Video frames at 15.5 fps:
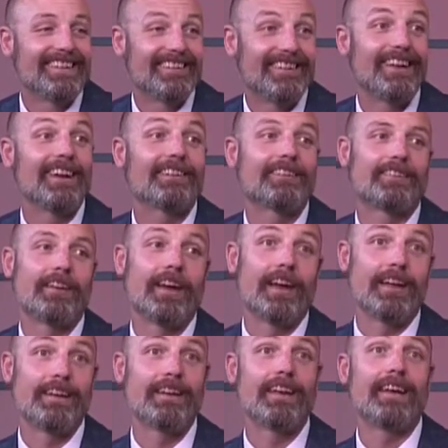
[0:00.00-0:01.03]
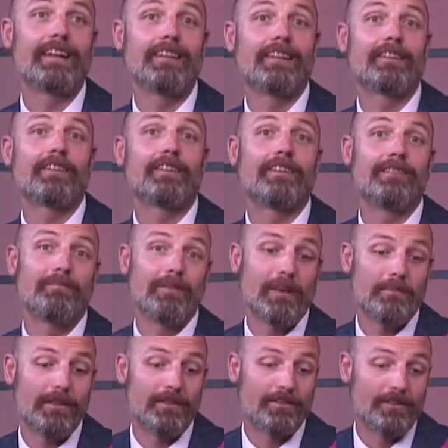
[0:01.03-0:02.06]
Yes, and
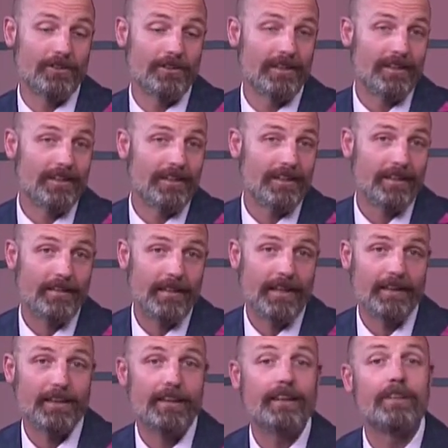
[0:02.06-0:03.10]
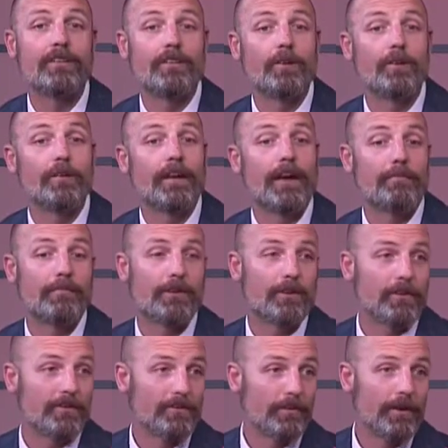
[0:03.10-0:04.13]
maybe it's good that you didn't know that,
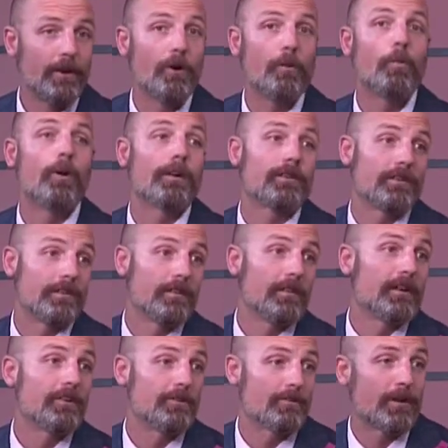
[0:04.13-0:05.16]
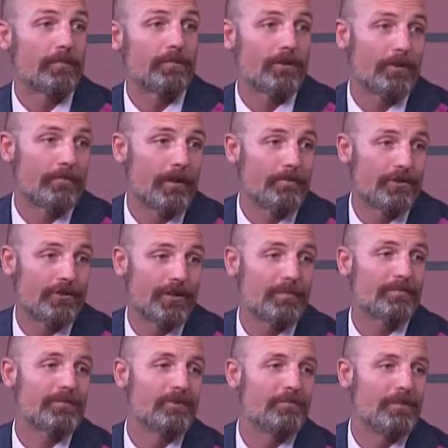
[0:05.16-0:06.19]
because we don't want to interrupt our
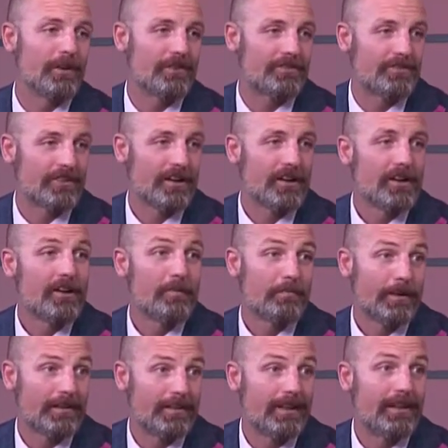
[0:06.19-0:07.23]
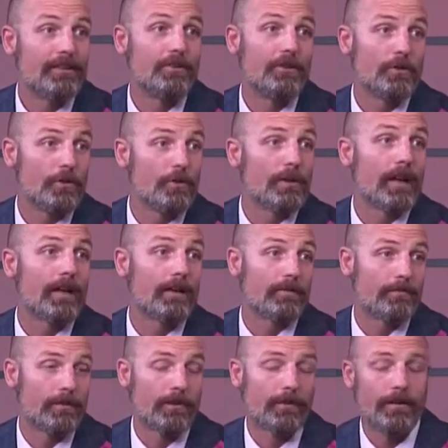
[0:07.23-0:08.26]
membership too much. But they do get a
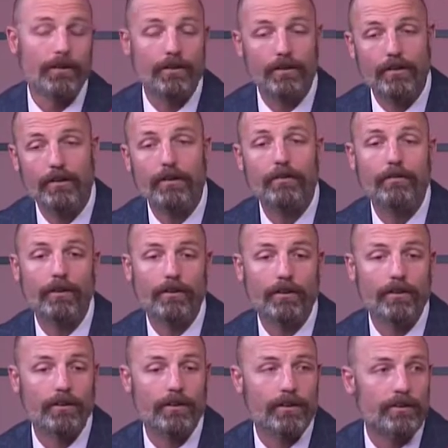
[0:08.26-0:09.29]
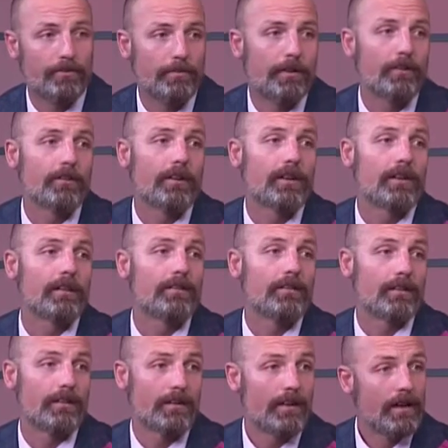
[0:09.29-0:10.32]
very good
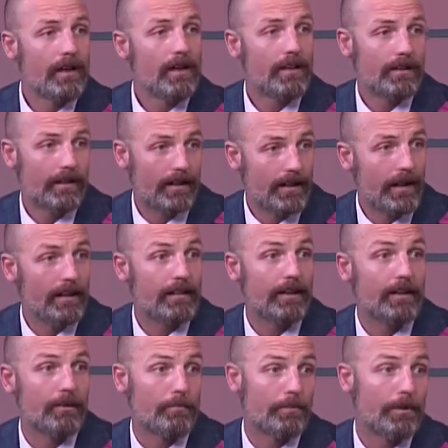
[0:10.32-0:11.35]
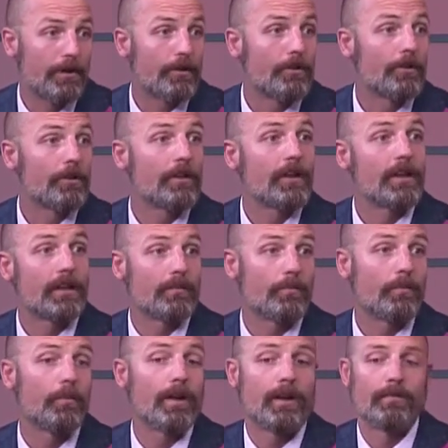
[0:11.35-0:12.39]
experience, and they get there pretty early,
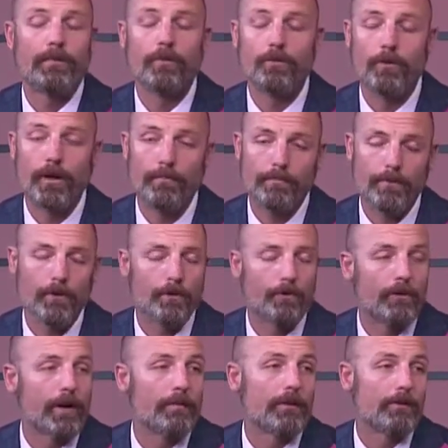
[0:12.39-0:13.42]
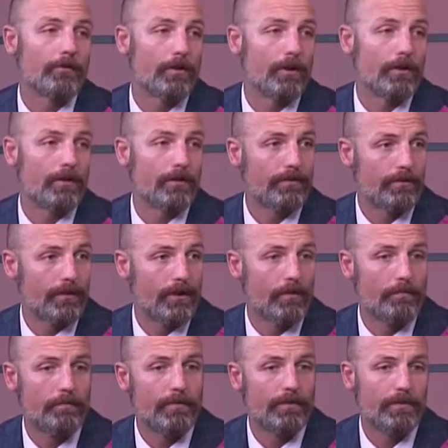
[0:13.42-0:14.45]
and we have a great program that runs
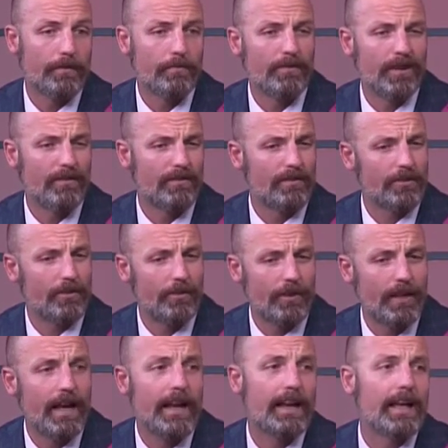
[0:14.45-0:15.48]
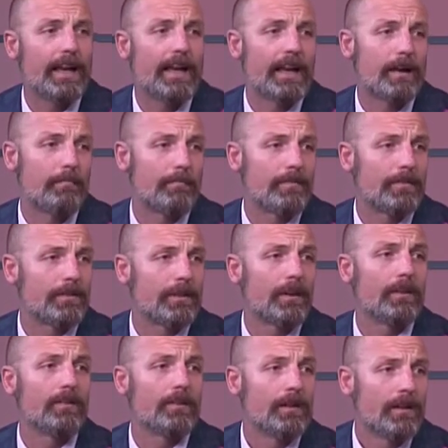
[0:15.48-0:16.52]
from 7:30, 8 a.m.
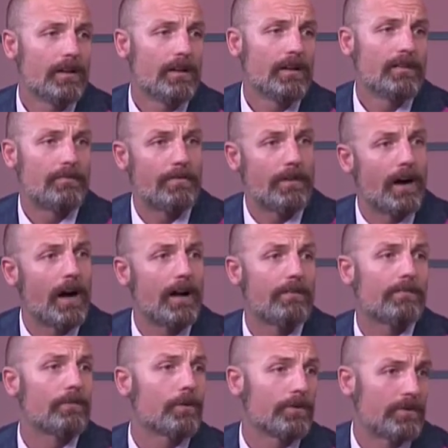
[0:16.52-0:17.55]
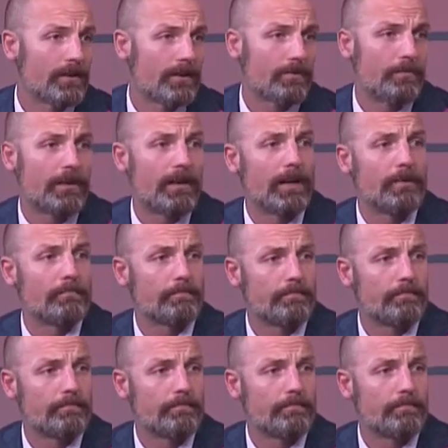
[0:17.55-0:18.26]
till 5 or 6 p.m.